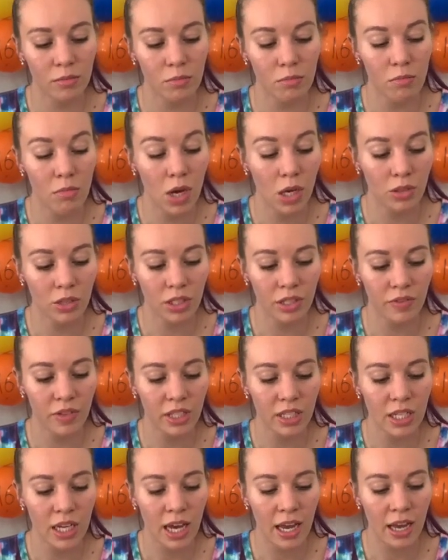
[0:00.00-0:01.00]
most of
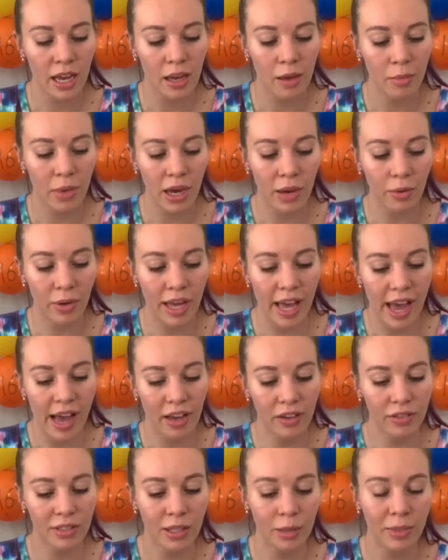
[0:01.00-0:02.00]
the time I will
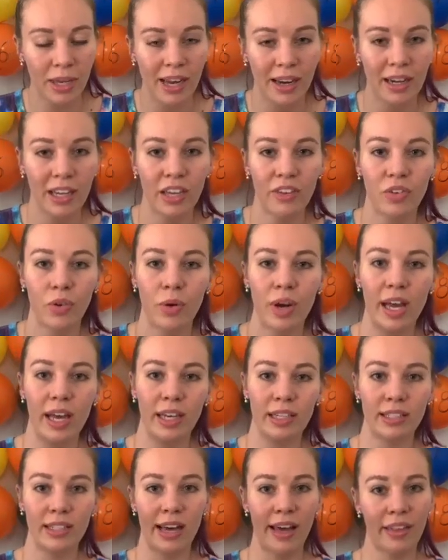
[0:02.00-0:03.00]
have some kind of giveaways